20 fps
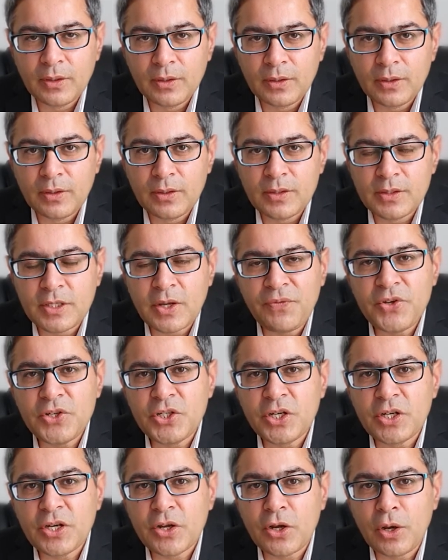
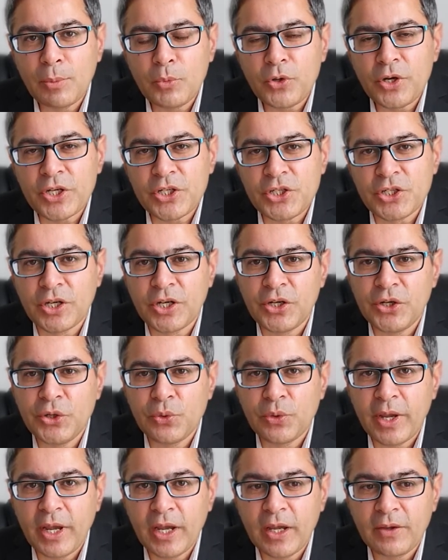sufficient accommodation in
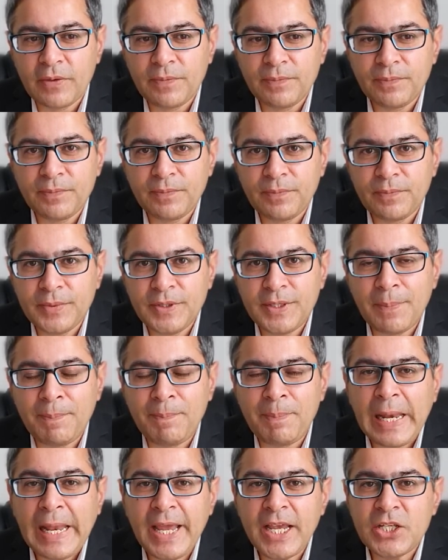UK, the
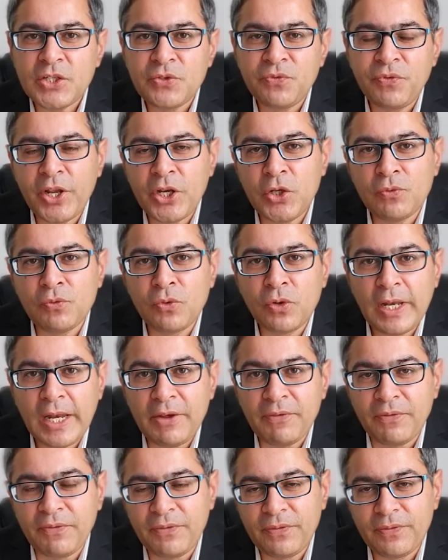place where you will
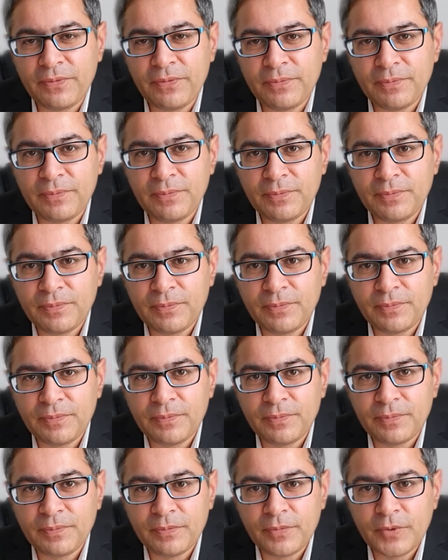live
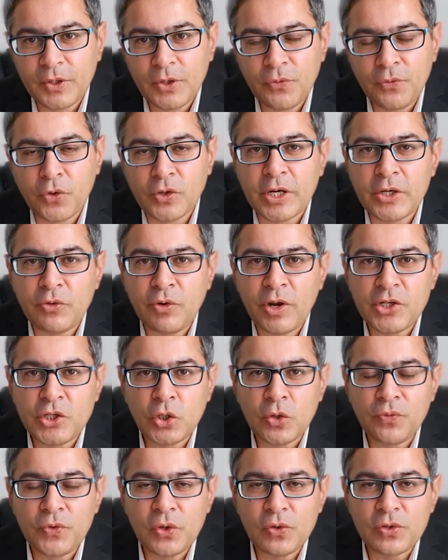for the duration
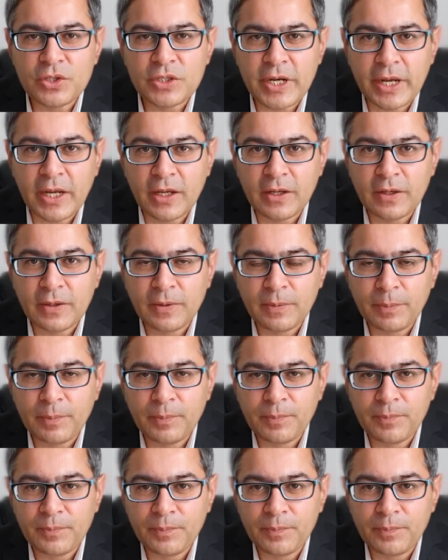of your stay.
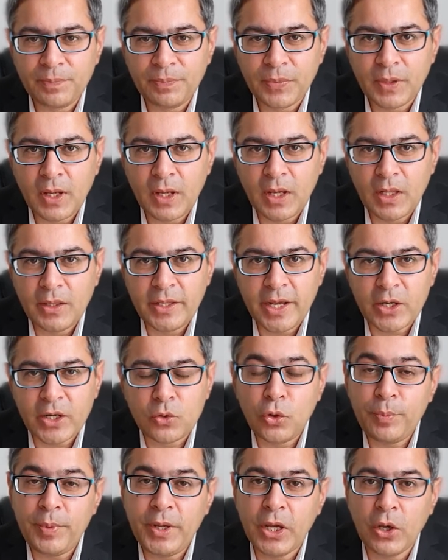That
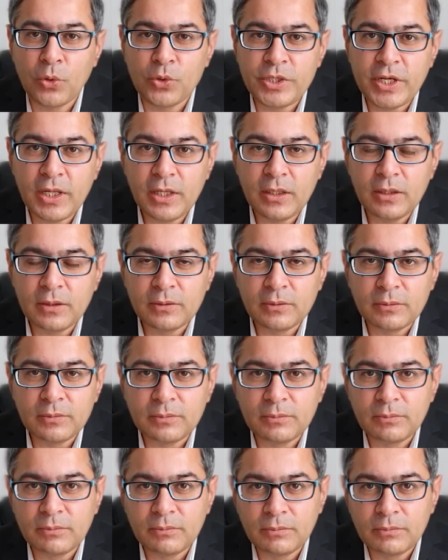could be a hotel,
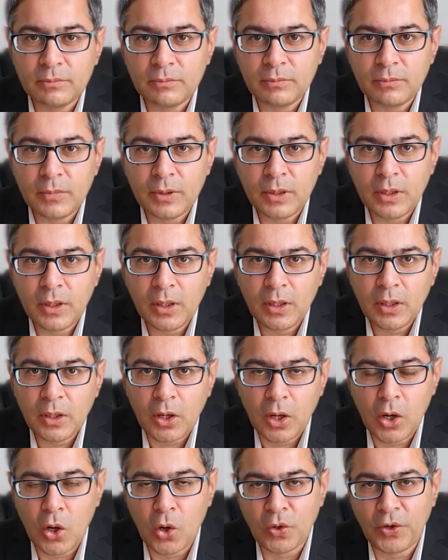a
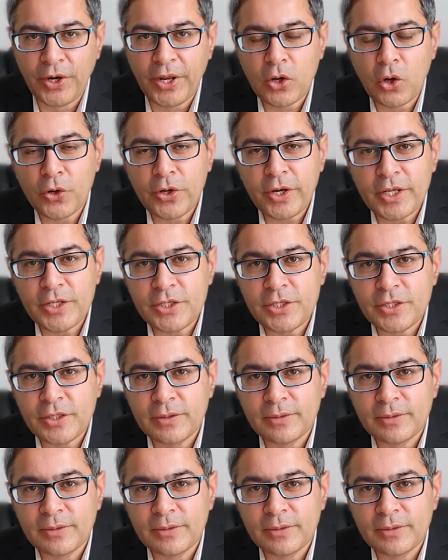holiday cottage,